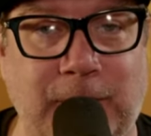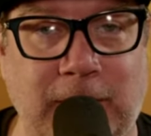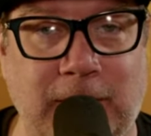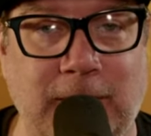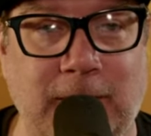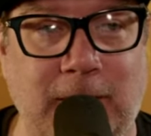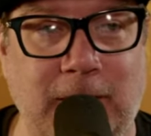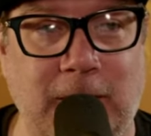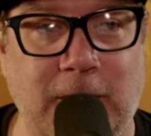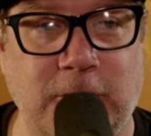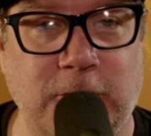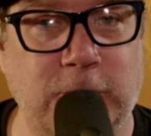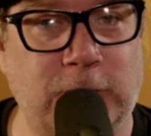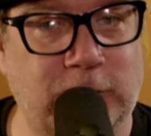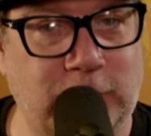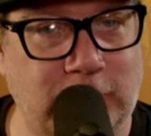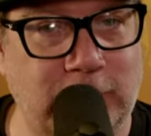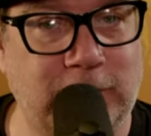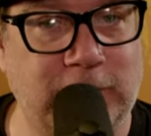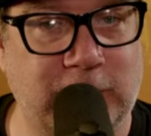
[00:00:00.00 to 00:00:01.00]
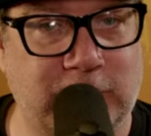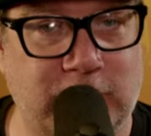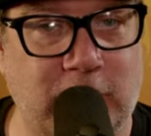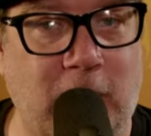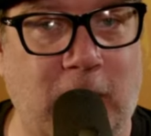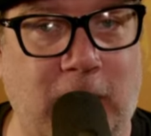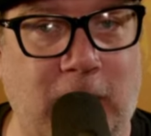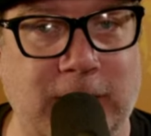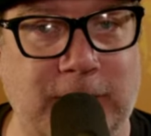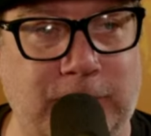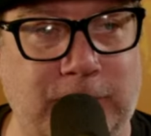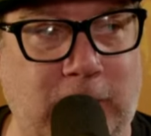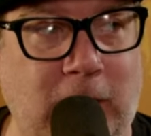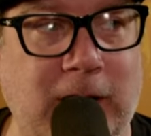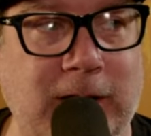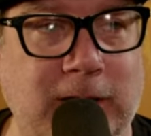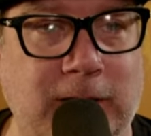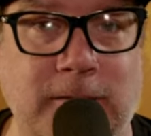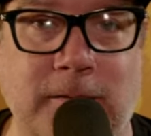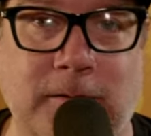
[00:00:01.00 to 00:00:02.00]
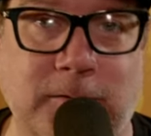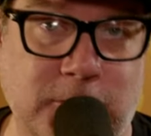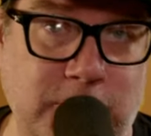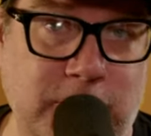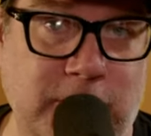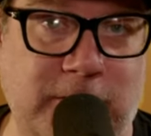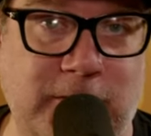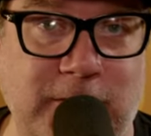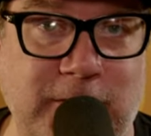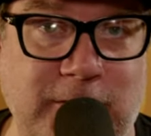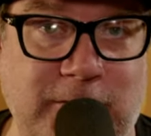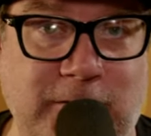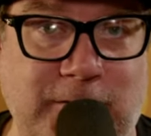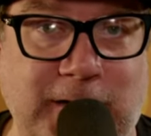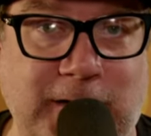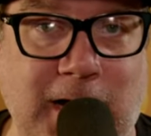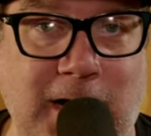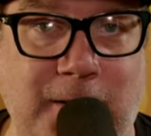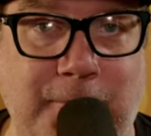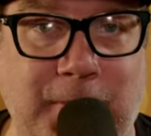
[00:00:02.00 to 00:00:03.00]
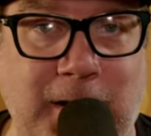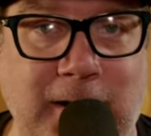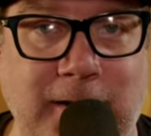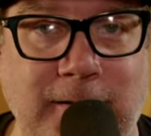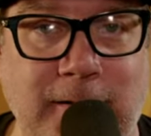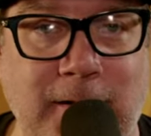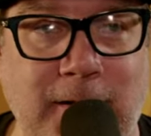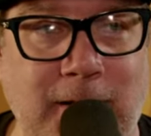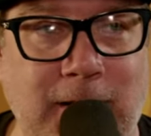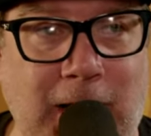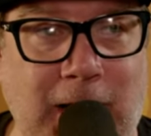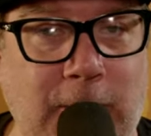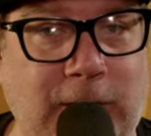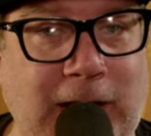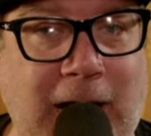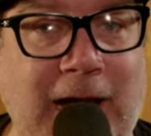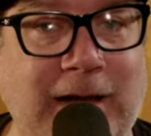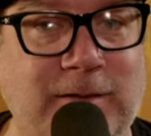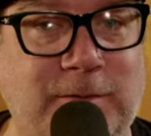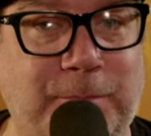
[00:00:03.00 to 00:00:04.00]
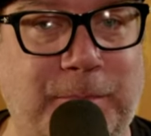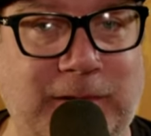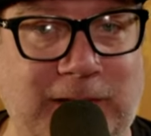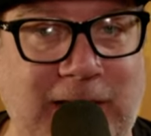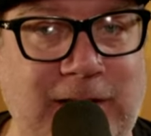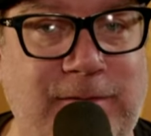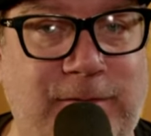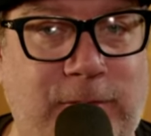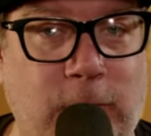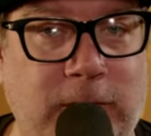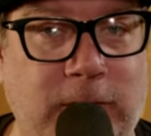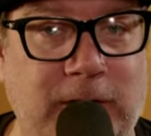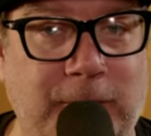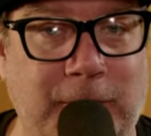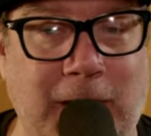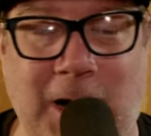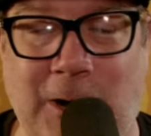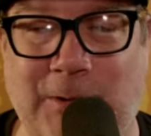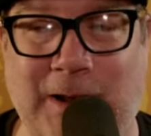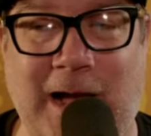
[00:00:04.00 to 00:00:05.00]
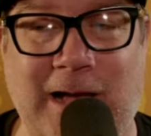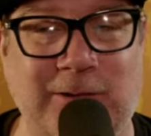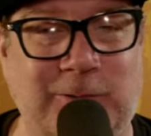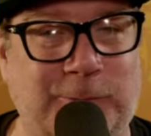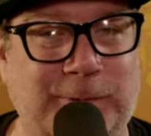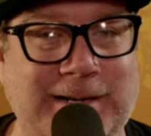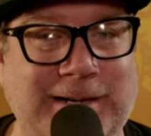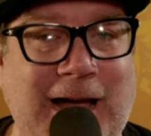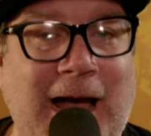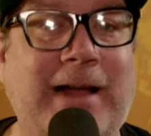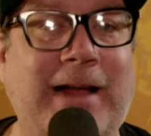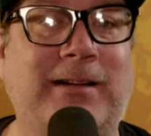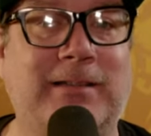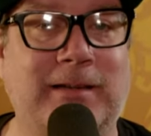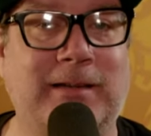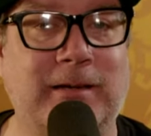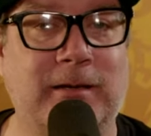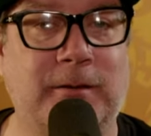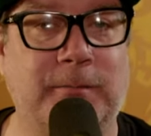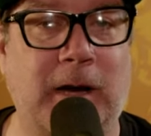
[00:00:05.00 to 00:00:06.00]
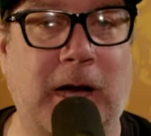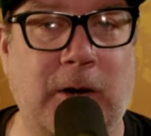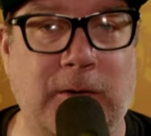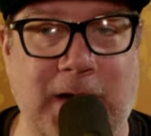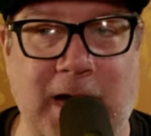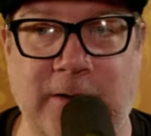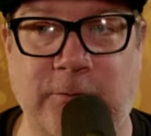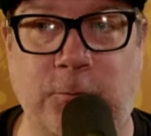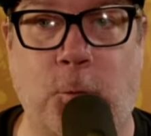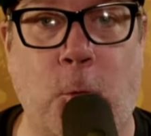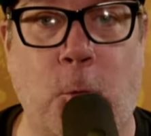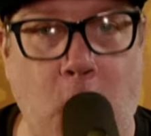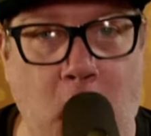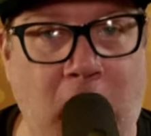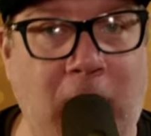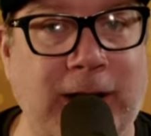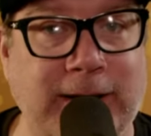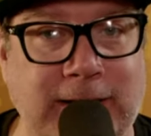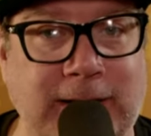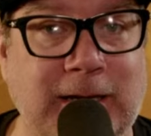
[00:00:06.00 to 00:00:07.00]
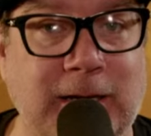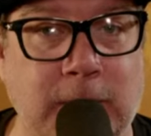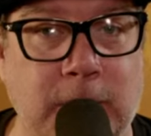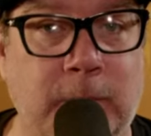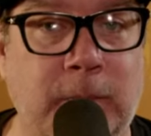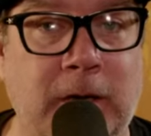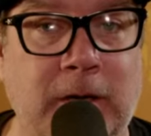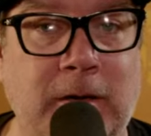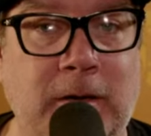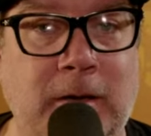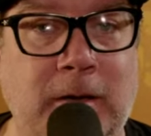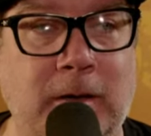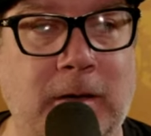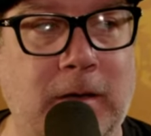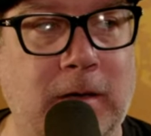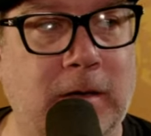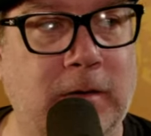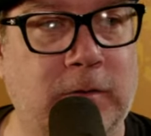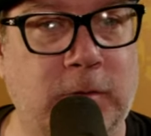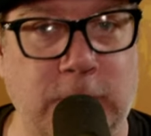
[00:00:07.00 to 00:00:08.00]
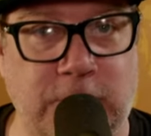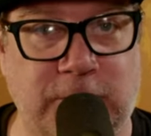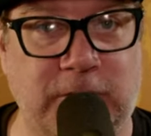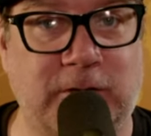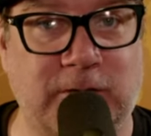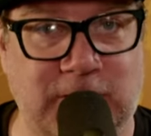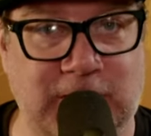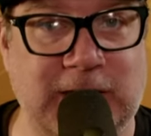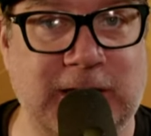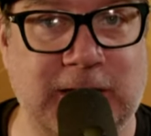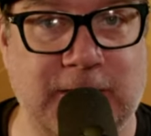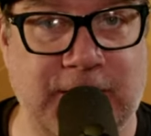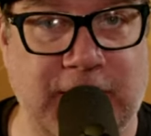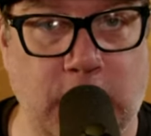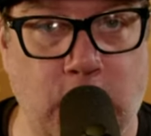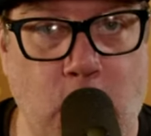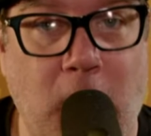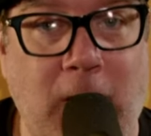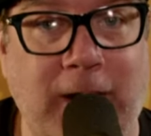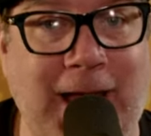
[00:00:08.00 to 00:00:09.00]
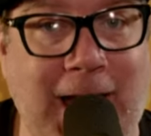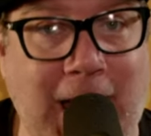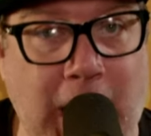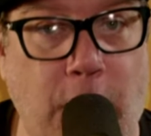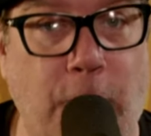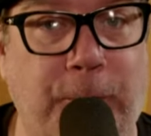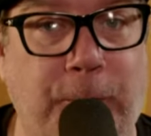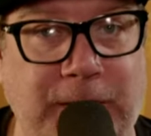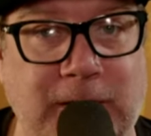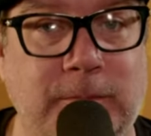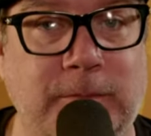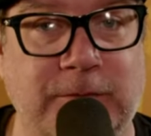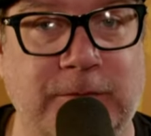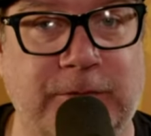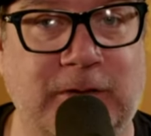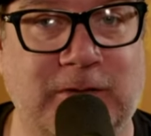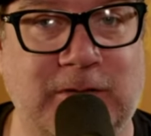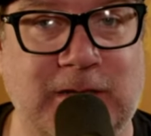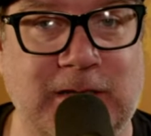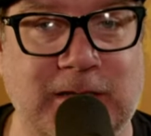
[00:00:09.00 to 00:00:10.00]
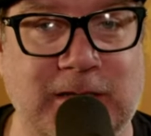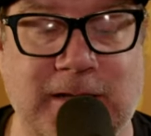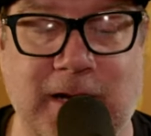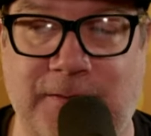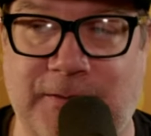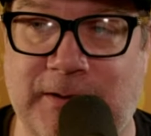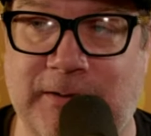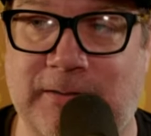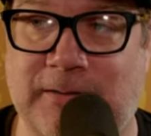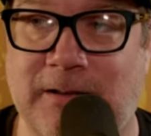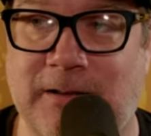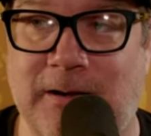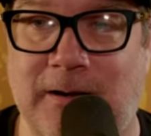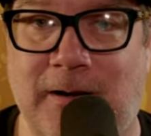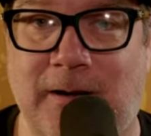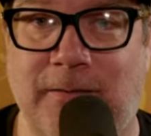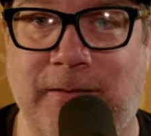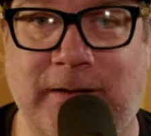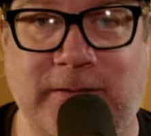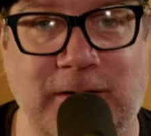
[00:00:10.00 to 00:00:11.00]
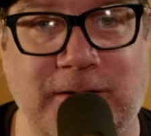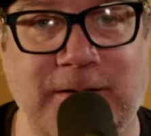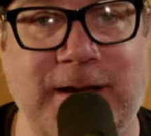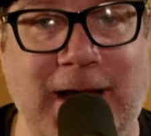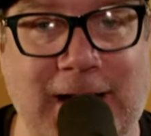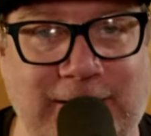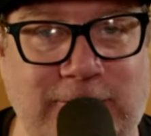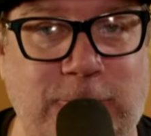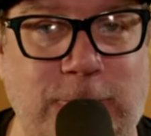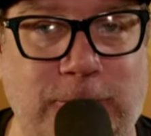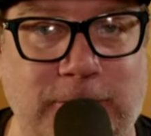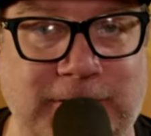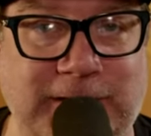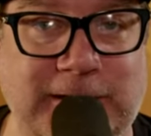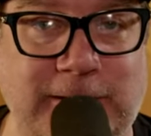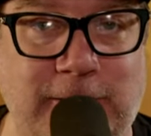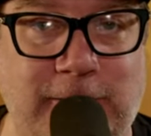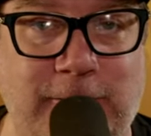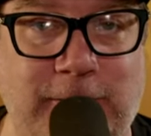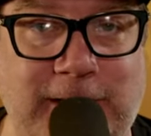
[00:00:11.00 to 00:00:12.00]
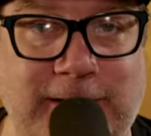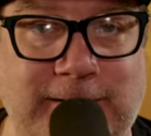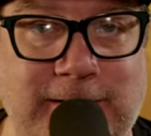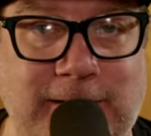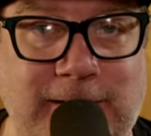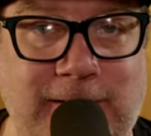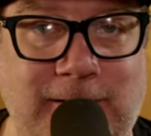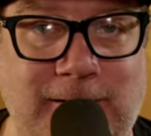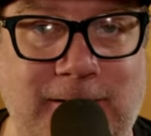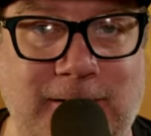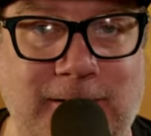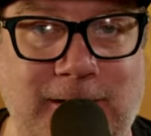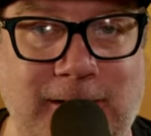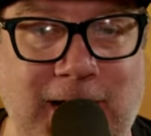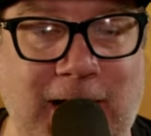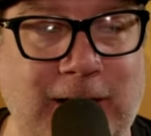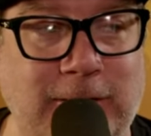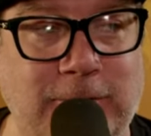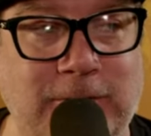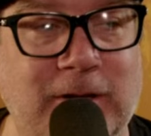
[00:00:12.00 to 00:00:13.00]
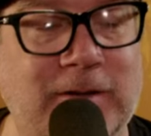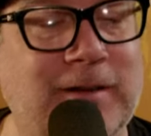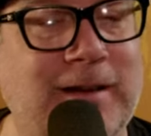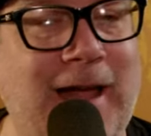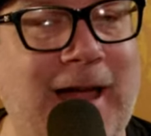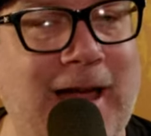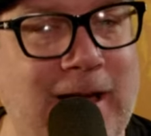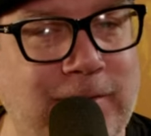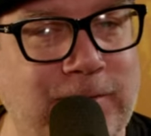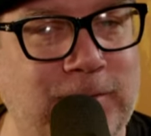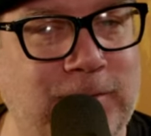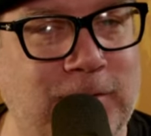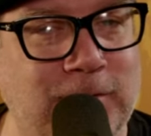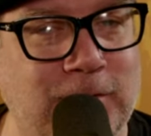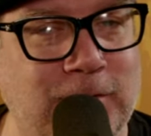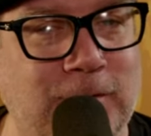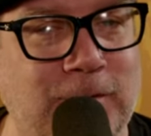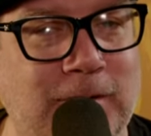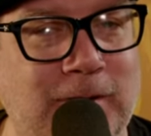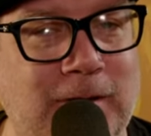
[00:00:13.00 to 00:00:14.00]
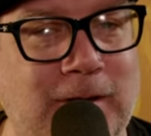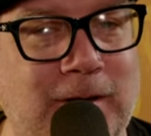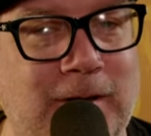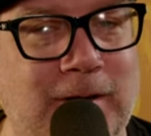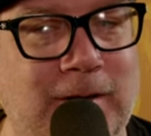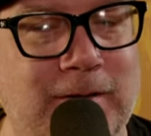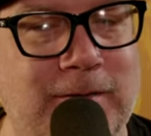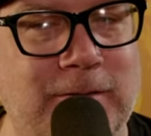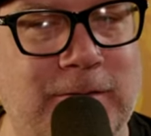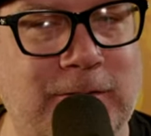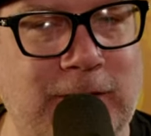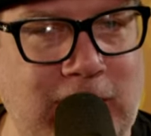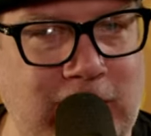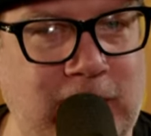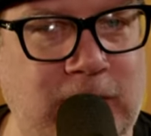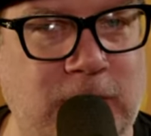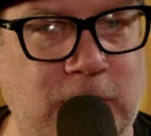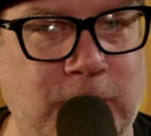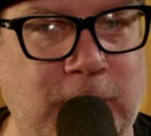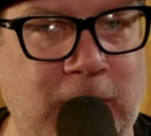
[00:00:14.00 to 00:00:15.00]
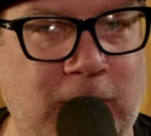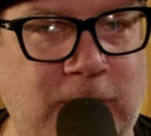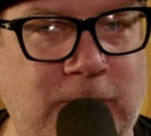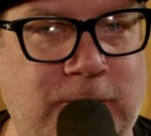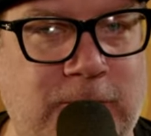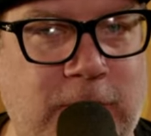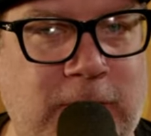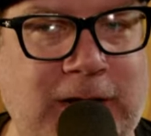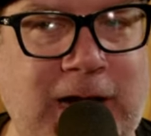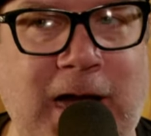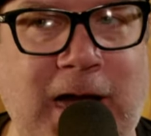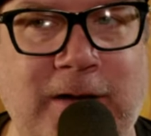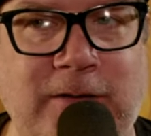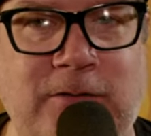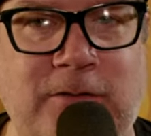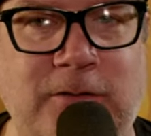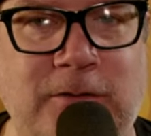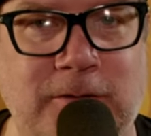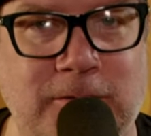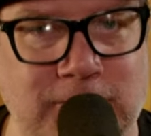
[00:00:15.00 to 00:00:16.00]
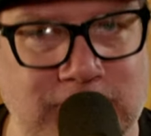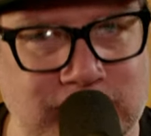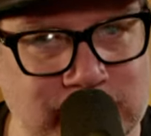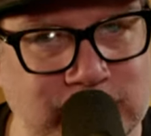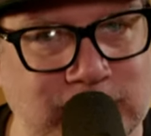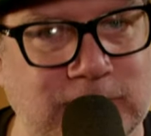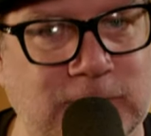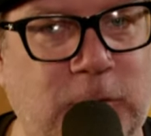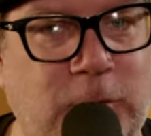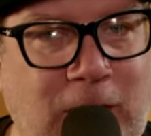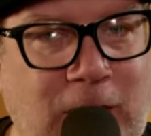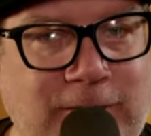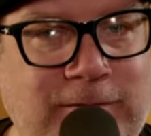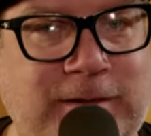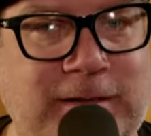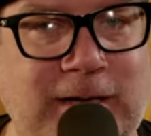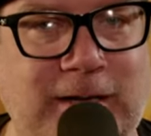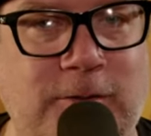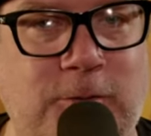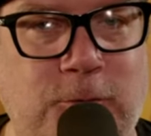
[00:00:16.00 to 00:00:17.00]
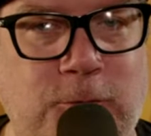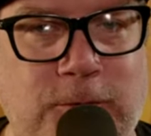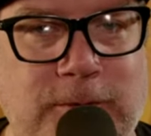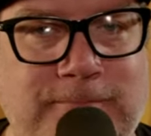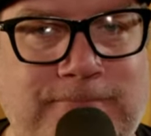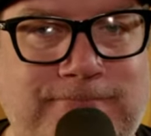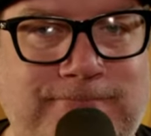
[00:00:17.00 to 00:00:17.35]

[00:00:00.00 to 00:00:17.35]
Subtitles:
But you certainly saw, and Brian alluded to this at the Combine, how guys play for him, how guys react to him, how guys want him to succeed, and they want to help him succeed. I think that's a natural leader right there, a guy who doesn't have to say too much for guys to gravitate to him.